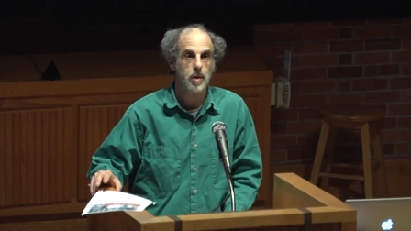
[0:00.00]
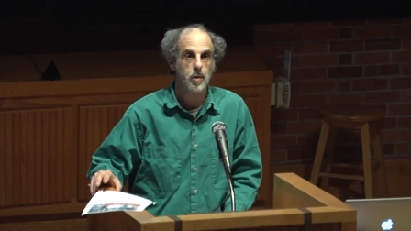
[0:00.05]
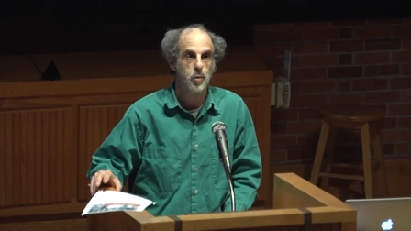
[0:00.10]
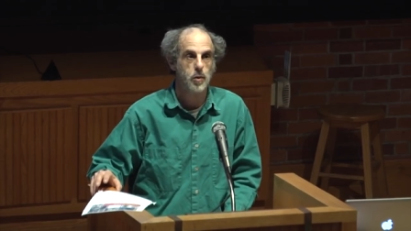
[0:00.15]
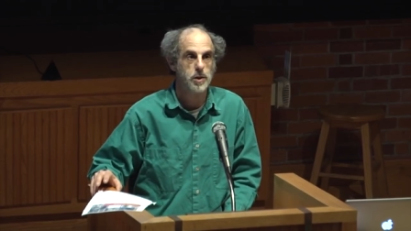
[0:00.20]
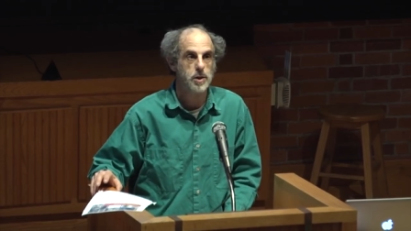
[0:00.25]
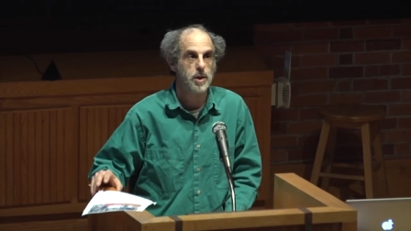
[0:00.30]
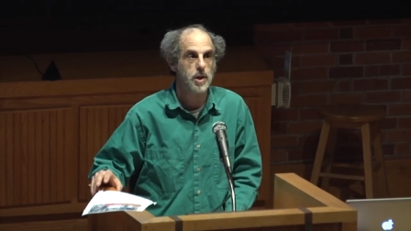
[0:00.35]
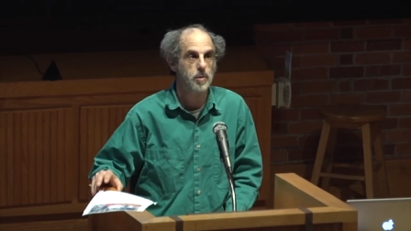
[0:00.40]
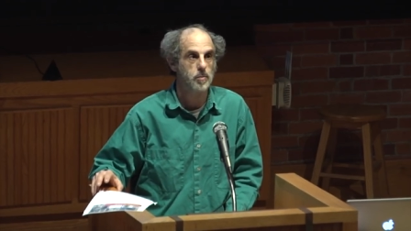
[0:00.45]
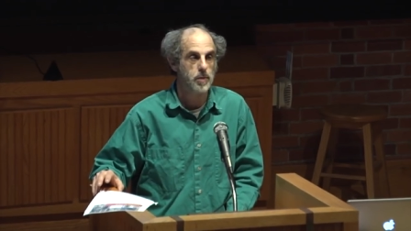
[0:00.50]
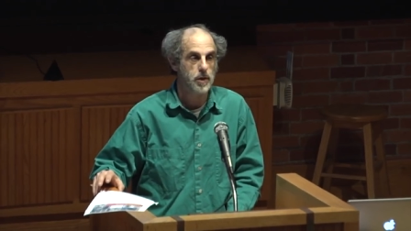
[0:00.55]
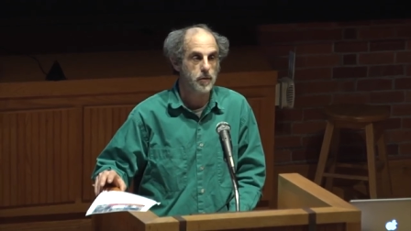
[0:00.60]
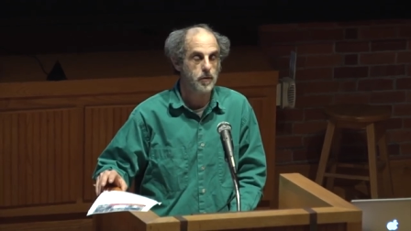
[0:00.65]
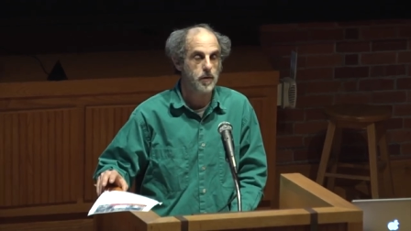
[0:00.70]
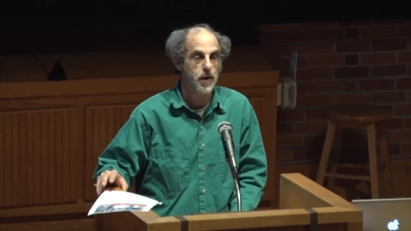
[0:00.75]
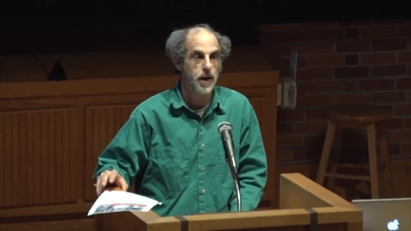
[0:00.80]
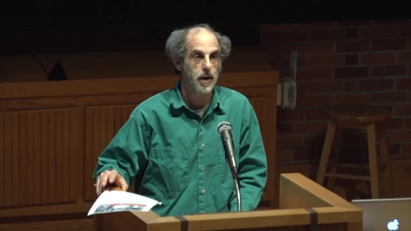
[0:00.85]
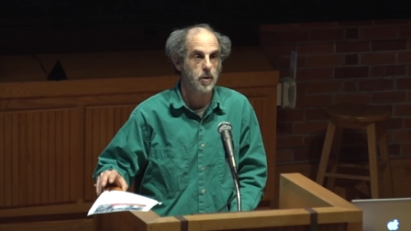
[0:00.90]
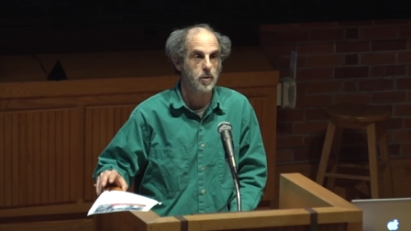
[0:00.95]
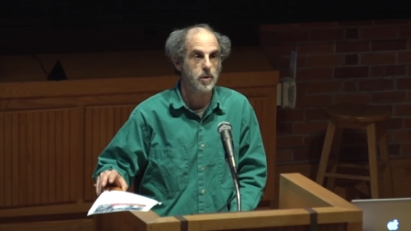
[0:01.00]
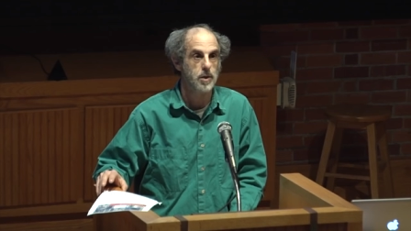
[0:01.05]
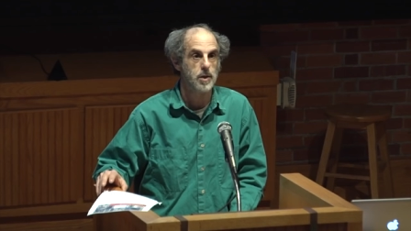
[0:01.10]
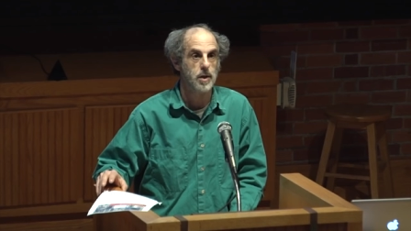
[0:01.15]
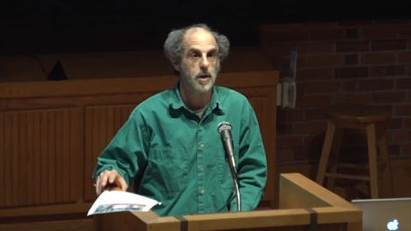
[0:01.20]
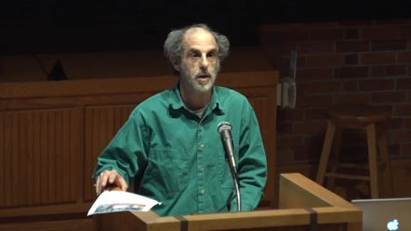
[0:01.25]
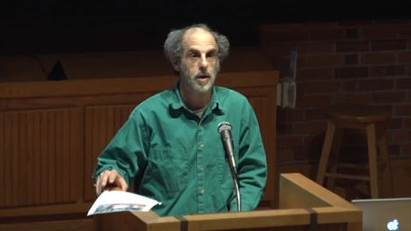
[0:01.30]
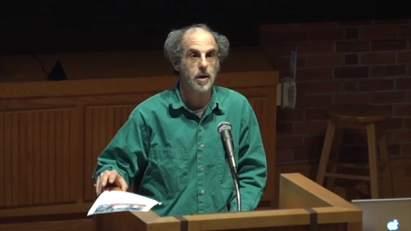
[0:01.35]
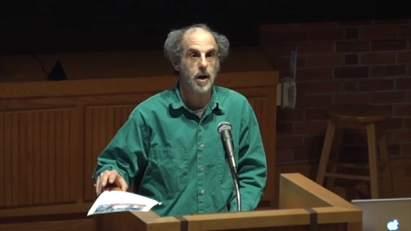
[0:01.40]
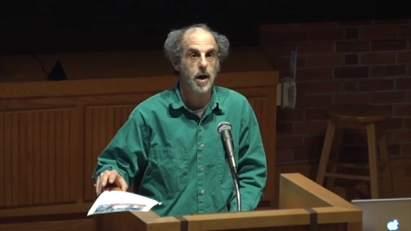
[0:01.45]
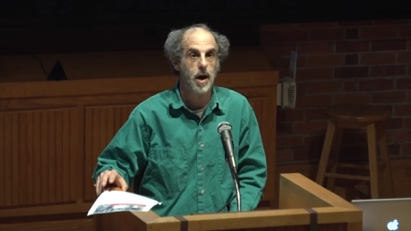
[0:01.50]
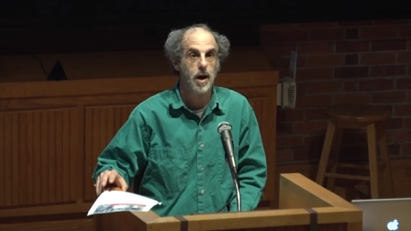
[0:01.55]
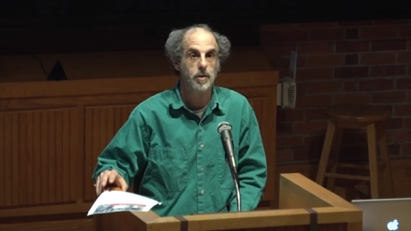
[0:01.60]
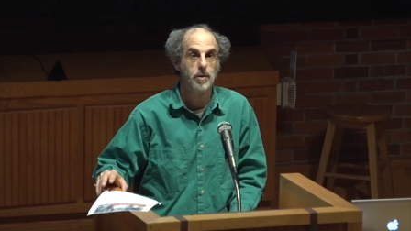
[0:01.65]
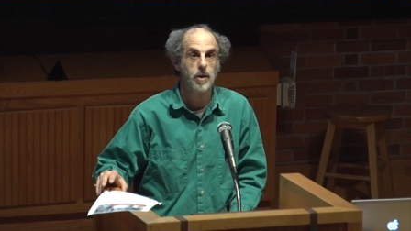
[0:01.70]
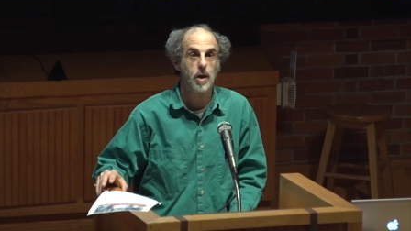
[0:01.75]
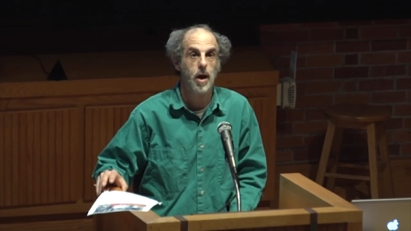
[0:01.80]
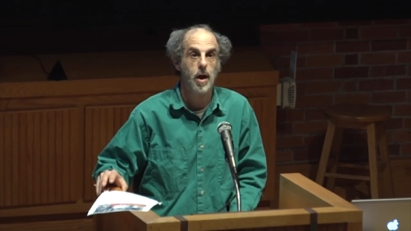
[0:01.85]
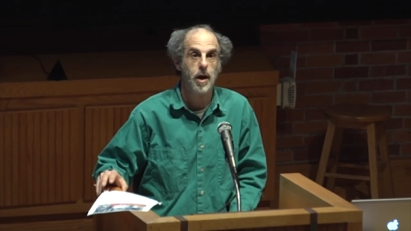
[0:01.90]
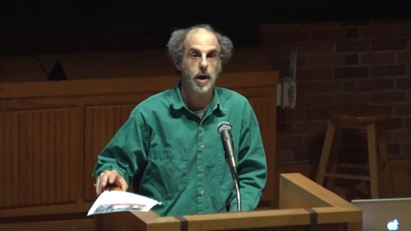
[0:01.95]
which can be found uh,
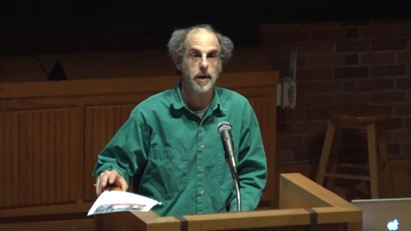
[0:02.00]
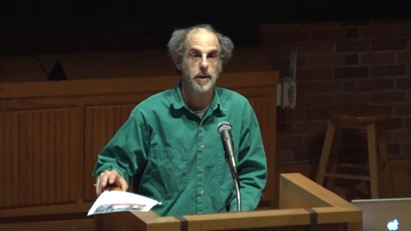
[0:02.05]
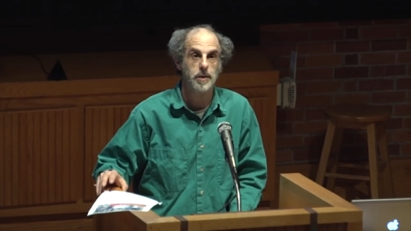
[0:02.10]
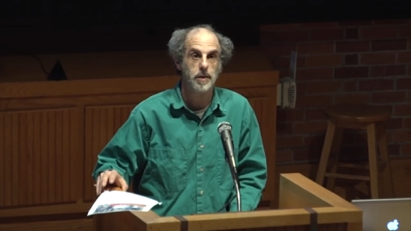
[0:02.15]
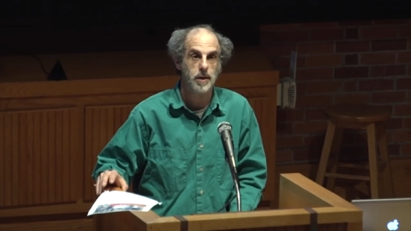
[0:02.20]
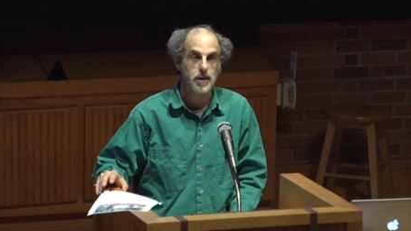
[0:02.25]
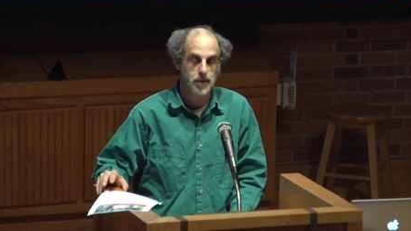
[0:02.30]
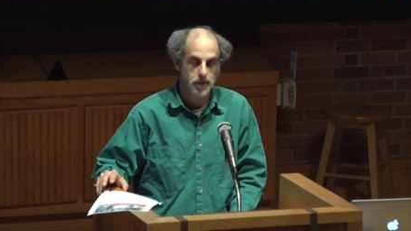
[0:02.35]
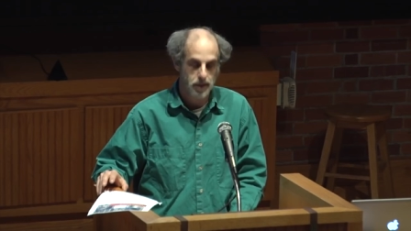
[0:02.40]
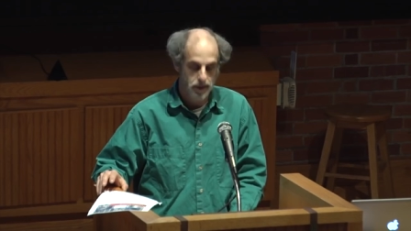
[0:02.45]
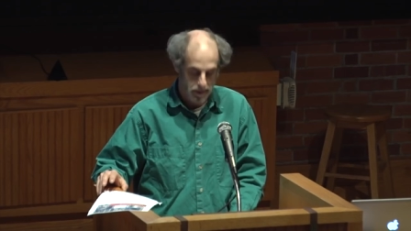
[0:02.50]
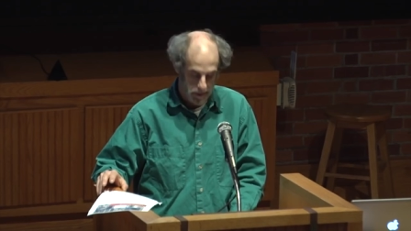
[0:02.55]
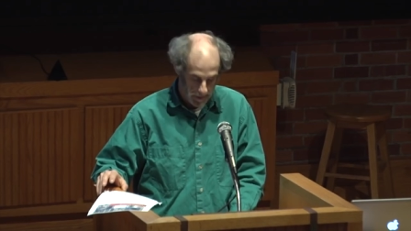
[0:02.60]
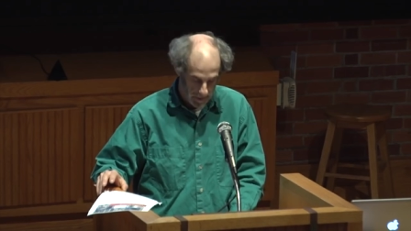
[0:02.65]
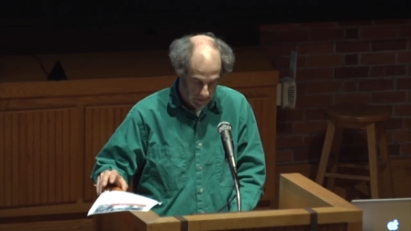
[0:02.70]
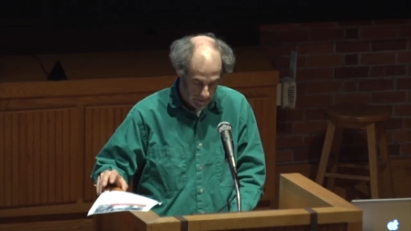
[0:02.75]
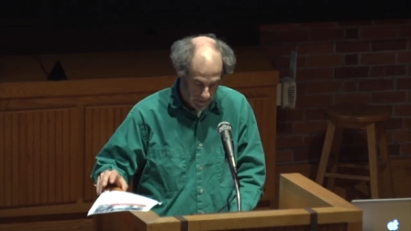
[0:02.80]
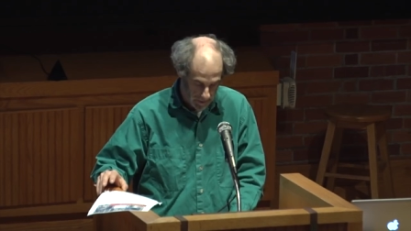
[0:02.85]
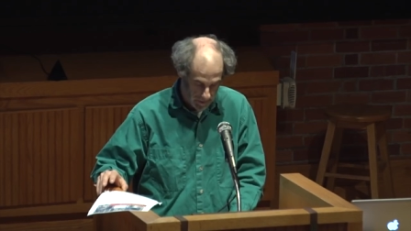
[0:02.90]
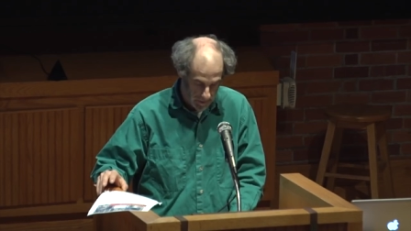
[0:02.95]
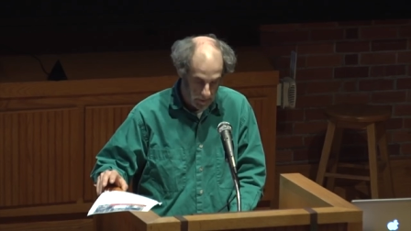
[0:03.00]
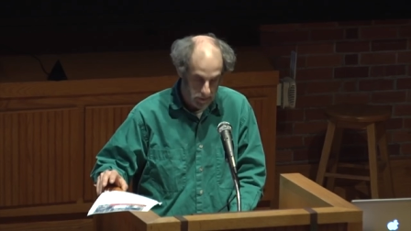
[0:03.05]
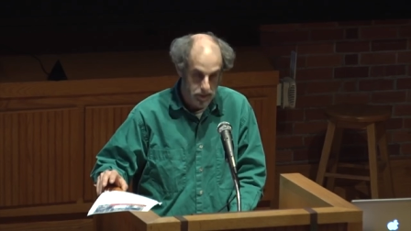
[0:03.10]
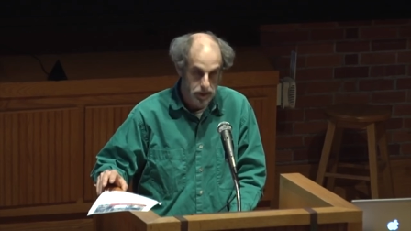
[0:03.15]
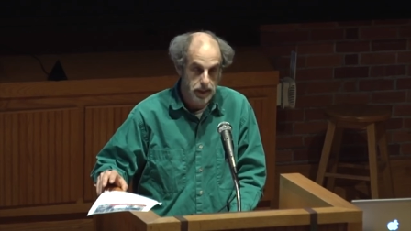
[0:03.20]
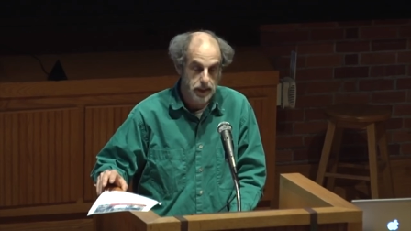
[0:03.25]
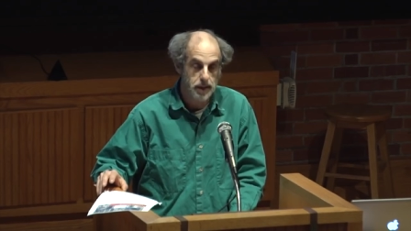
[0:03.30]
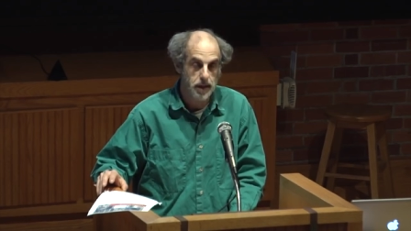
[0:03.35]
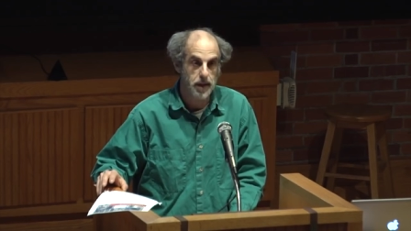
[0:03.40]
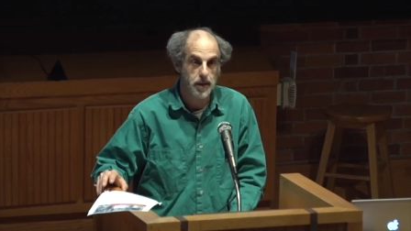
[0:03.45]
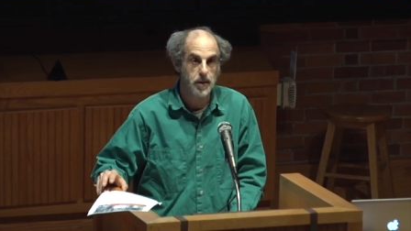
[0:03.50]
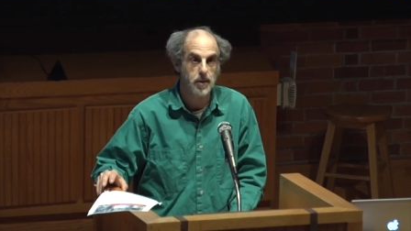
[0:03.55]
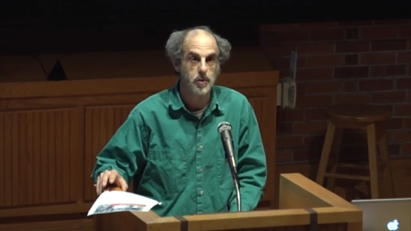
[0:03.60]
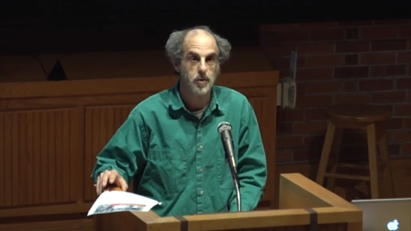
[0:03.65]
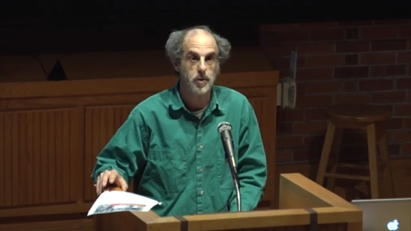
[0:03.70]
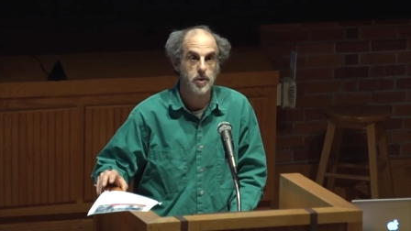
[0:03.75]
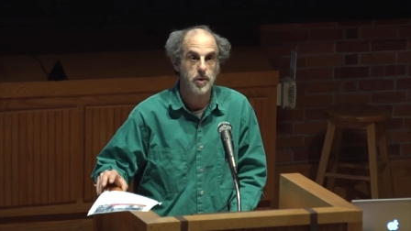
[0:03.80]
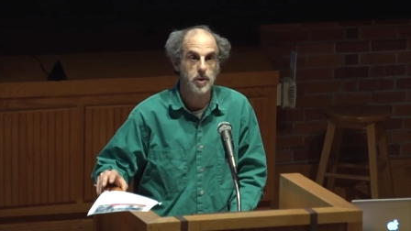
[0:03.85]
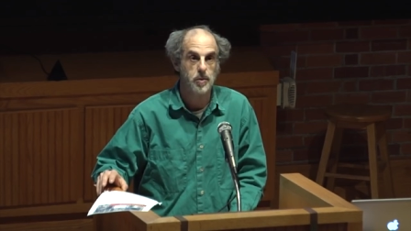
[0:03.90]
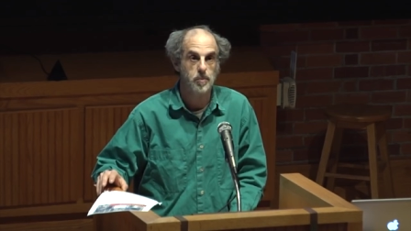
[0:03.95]
online uh, leading
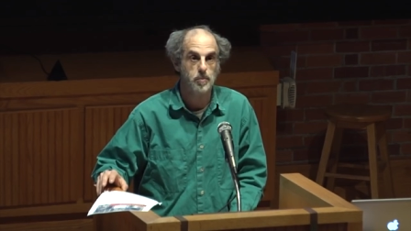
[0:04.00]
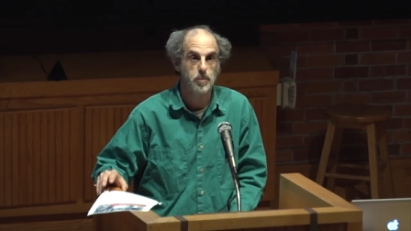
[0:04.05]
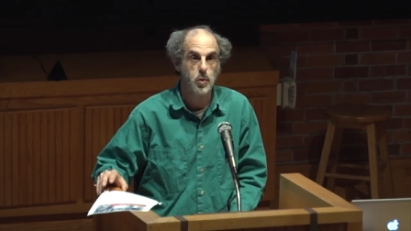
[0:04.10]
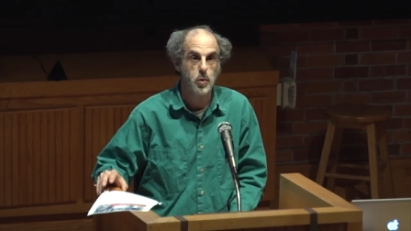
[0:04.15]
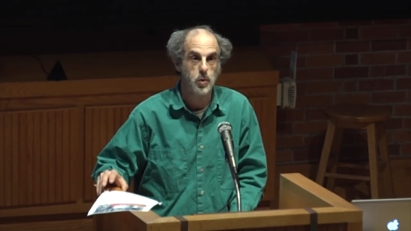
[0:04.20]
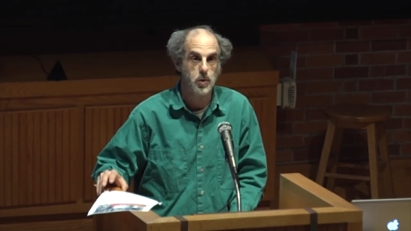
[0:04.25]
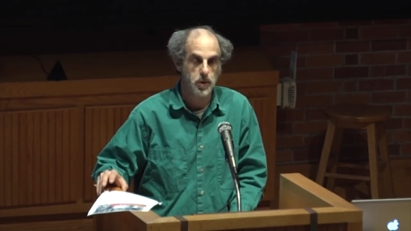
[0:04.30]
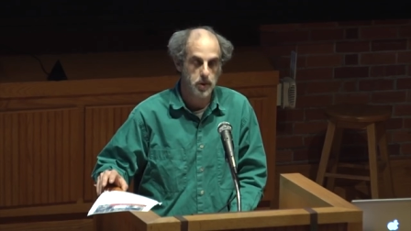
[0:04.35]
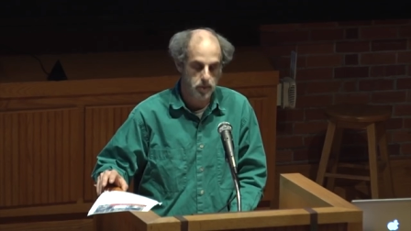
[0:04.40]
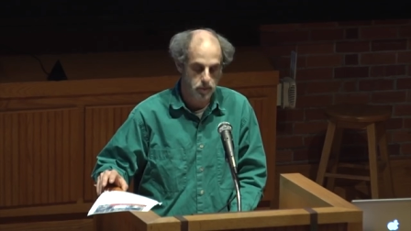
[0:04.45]
the MOOC